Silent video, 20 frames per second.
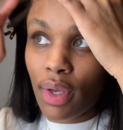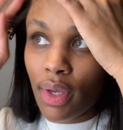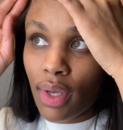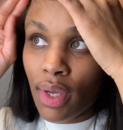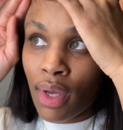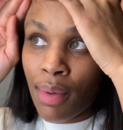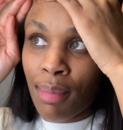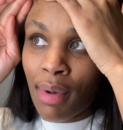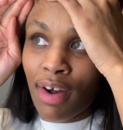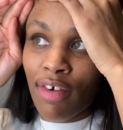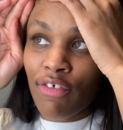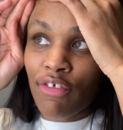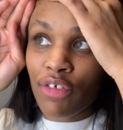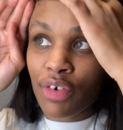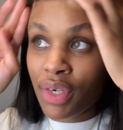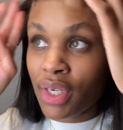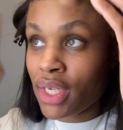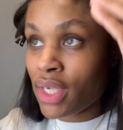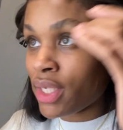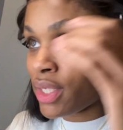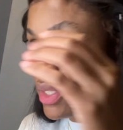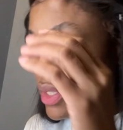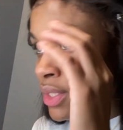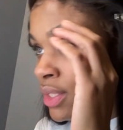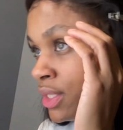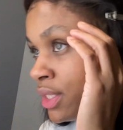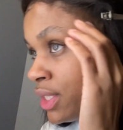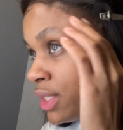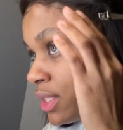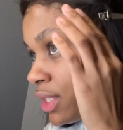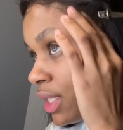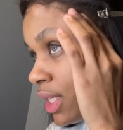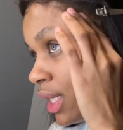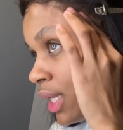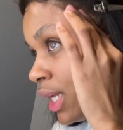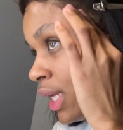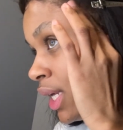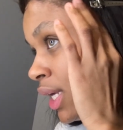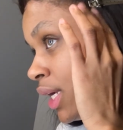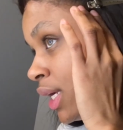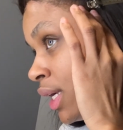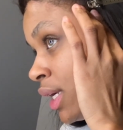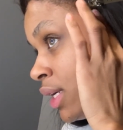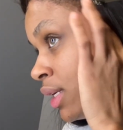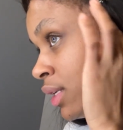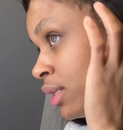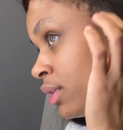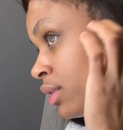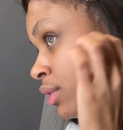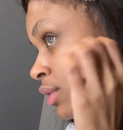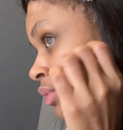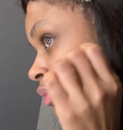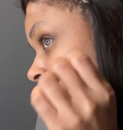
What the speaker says: and my friends. And,